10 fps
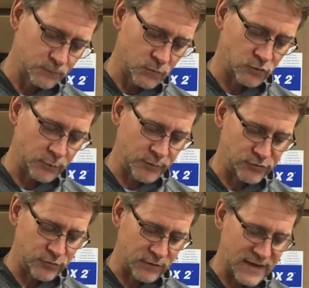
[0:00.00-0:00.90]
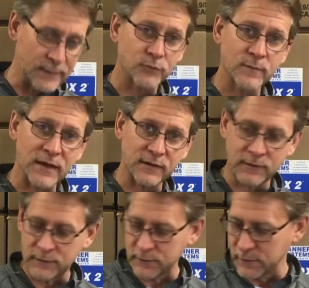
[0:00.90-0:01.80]
So you put your adapter back
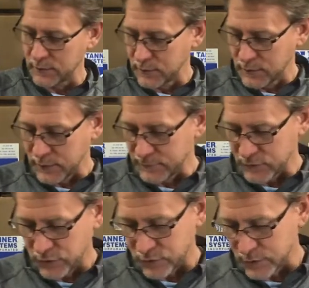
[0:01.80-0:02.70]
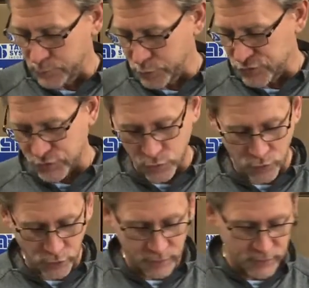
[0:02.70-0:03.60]
in, and then you're going to put
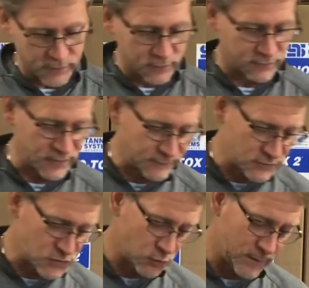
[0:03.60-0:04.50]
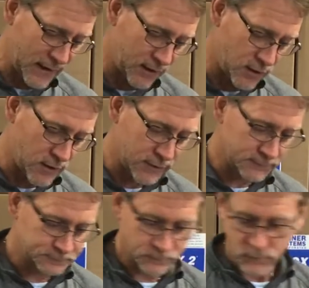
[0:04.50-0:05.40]
your siphon tube back
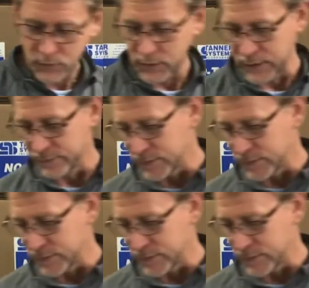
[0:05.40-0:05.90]
on, and